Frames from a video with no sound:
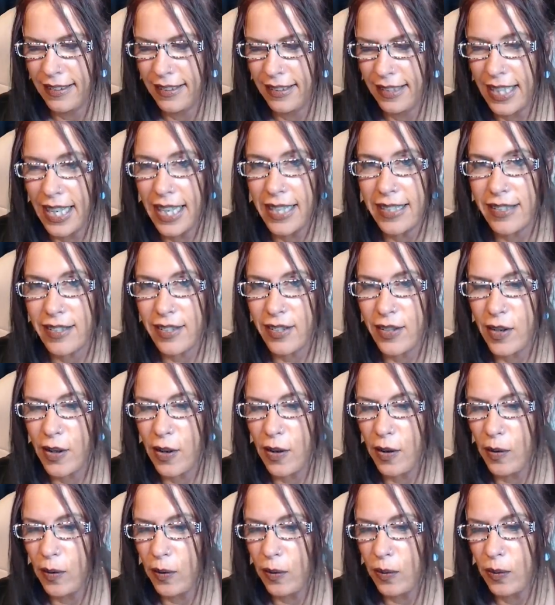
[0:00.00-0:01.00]
Yes,
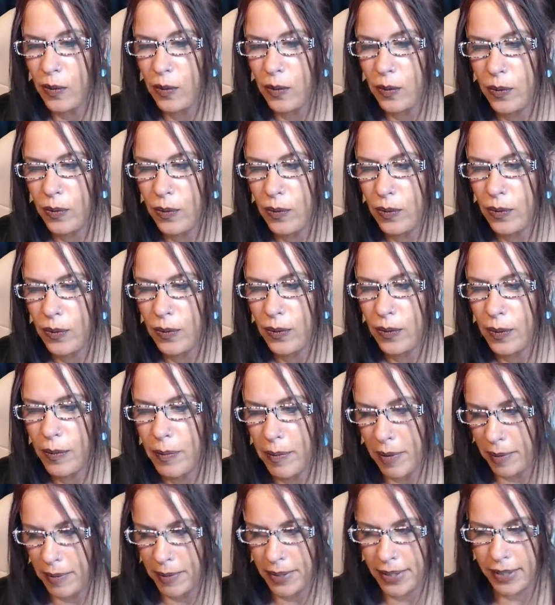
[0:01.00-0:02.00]
no,
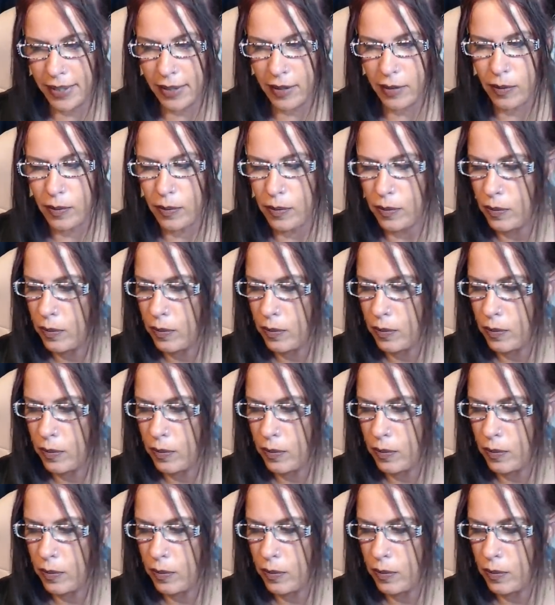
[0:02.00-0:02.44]
maybe so.